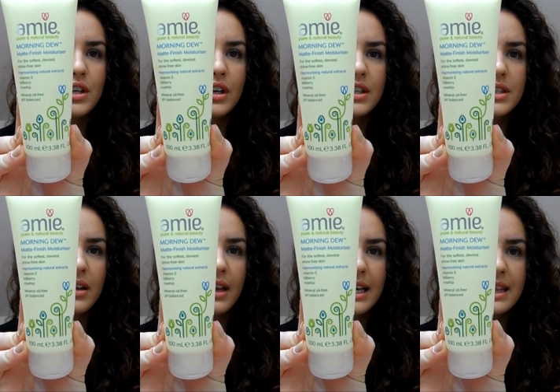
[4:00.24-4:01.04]
which looks
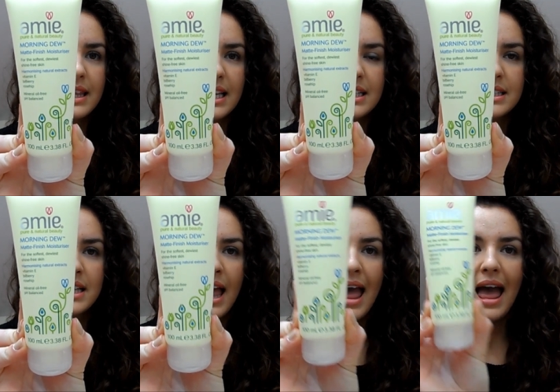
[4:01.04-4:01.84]
like this.
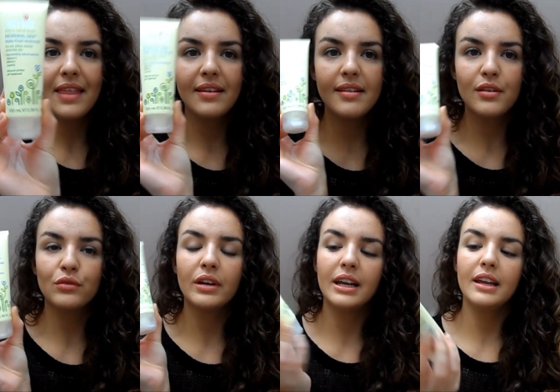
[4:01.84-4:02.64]
And this
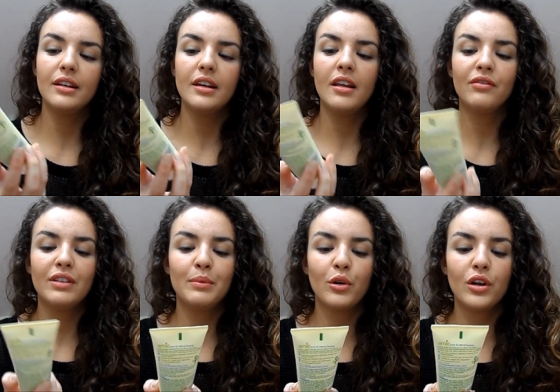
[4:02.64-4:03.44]
is a really
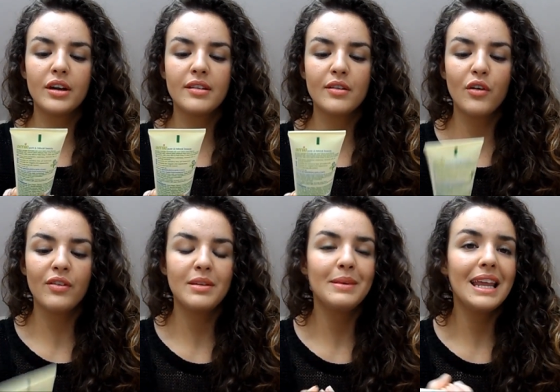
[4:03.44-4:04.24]
lovely product. It's
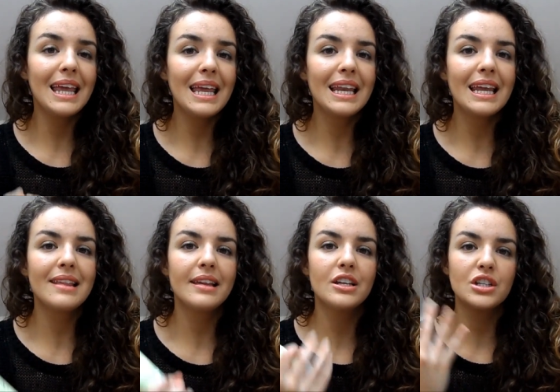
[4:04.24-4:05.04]
got vitamin E in
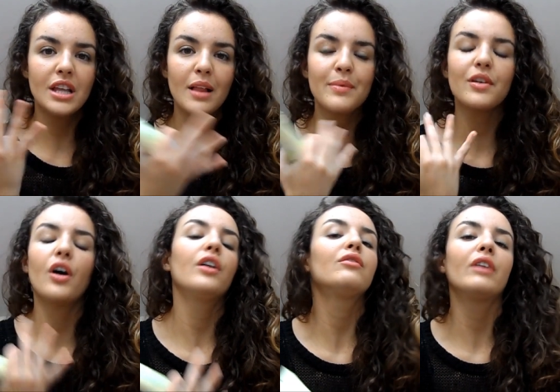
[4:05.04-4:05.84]
it, and it just helps
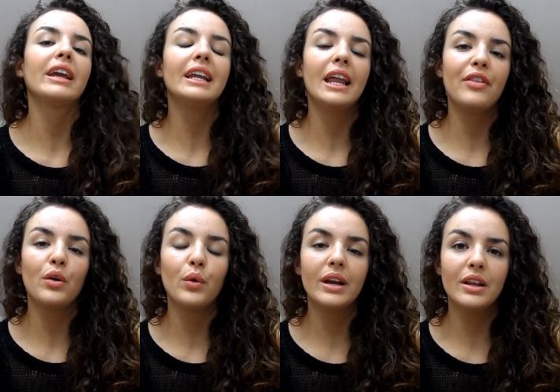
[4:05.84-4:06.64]
to kind of
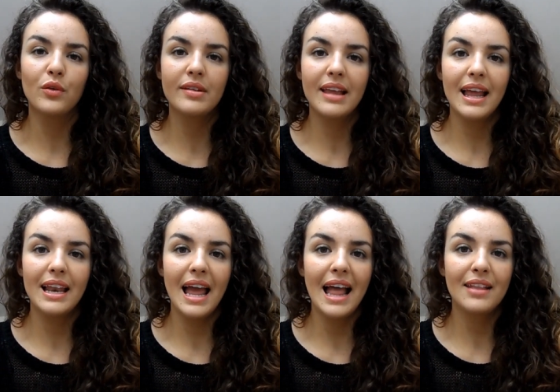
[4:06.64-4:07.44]
regulate the oil in your
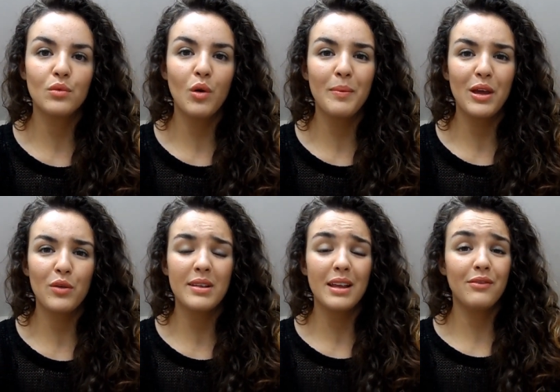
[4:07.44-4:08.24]
skin and won't
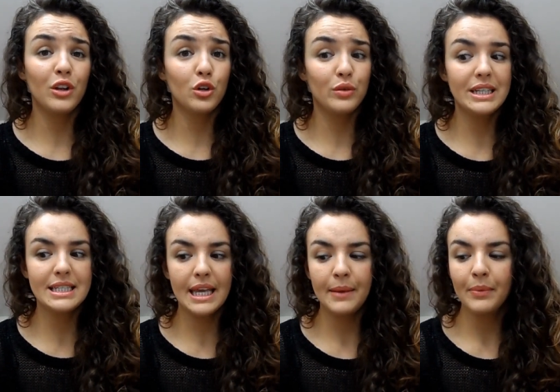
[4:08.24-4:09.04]
make your skin feel
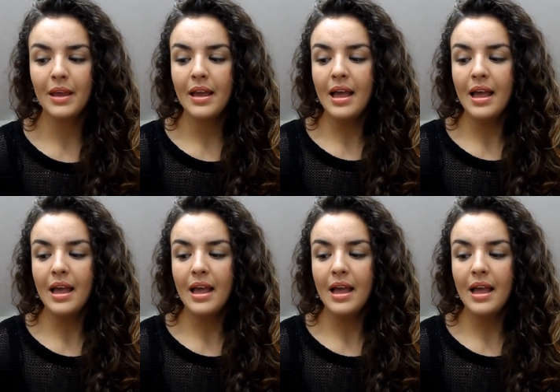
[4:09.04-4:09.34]
greasy.